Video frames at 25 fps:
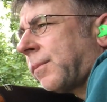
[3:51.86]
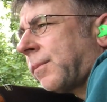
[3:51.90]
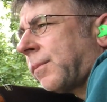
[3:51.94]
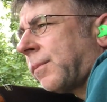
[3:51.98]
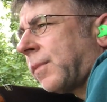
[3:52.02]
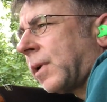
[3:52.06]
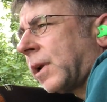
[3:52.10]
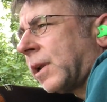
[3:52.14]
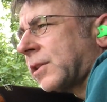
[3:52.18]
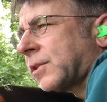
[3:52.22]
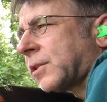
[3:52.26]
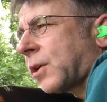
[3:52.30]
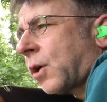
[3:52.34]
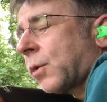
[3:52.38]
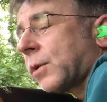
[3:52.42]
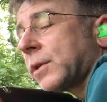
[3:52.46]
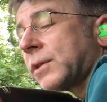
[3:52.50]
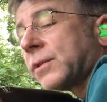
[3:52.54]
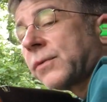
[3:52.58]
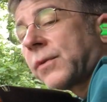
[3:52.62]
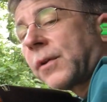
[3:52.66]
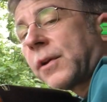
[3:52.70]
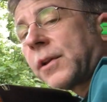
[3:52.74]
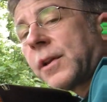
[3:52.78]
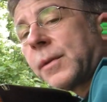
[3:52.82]
but it's
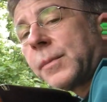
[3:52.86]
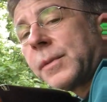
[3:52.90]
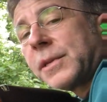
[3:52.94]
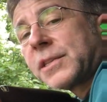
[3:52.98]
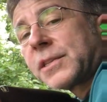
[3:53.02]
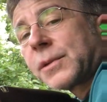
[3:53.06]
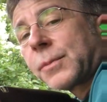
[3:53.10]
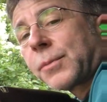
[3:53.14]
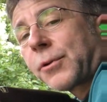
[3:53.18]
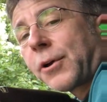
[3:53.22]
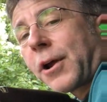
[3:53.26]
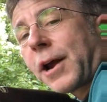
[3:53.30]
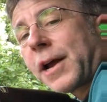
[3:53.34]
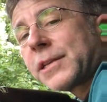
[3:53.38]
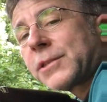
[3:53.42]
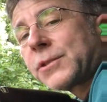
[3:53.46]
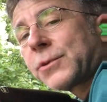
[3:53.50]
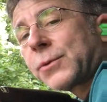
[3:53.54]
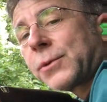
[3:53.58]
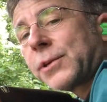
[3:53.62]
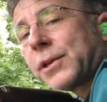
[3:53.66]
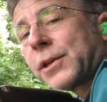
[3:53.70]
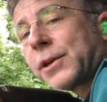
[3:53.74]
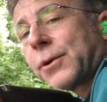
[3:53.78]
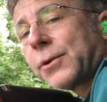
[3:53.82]
always fun to be
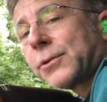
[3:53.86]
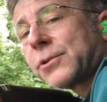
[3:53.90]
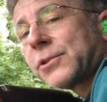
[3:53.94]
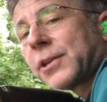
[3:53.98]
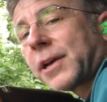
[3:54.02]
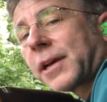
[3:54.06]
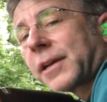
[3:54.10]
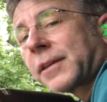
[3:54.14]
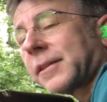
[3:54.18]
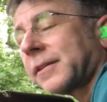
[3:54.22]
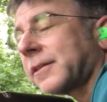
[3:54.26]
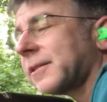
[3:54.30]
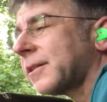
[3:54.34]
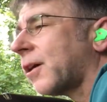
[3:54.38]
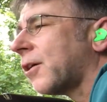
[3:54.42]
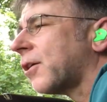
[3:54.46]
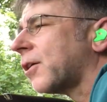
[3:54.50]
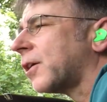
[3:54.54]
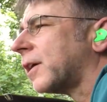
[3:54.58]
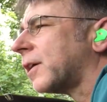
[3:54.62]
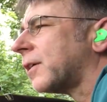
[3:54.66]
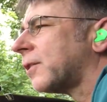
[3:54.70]
surprised when you go check the target